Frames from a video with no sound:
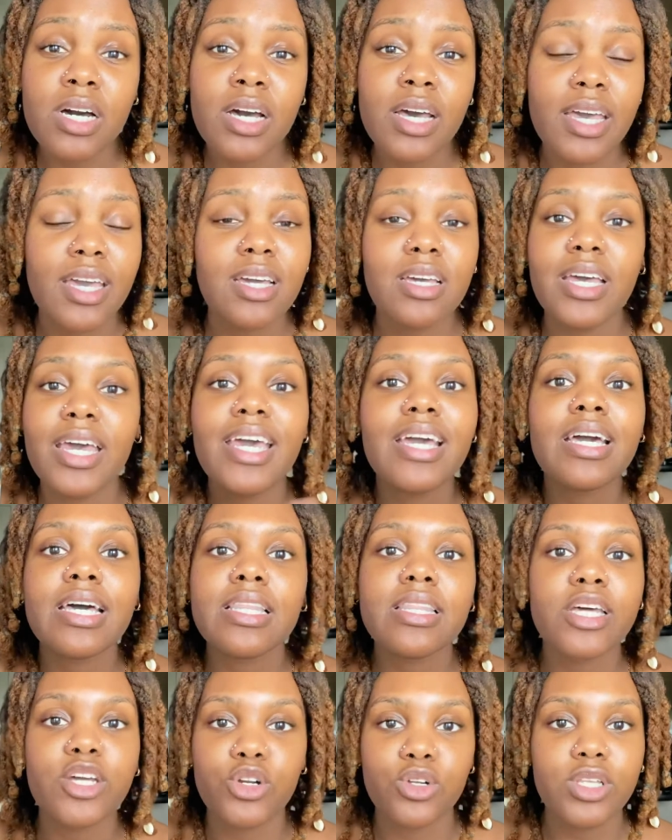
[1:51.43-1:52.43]
It could
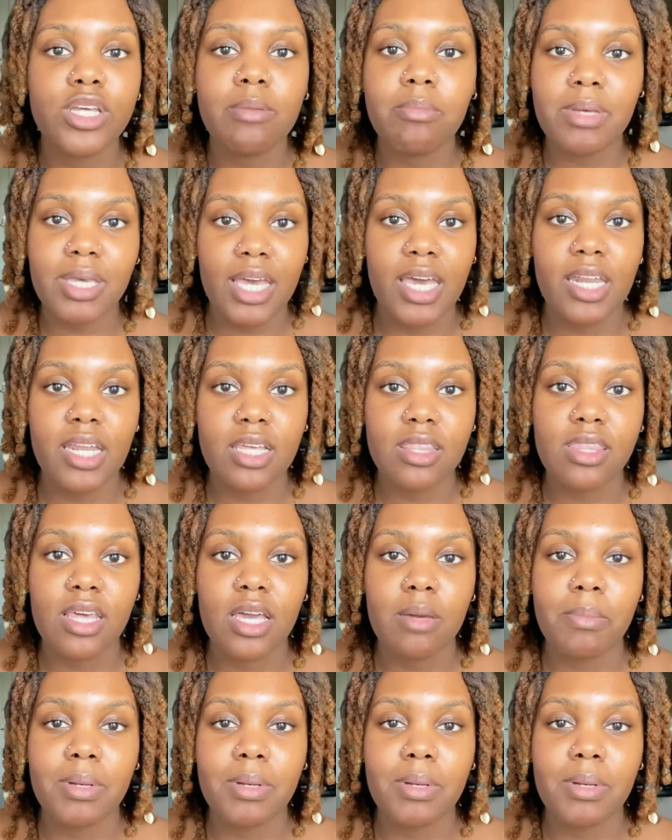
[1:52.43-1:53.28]
literally be anything,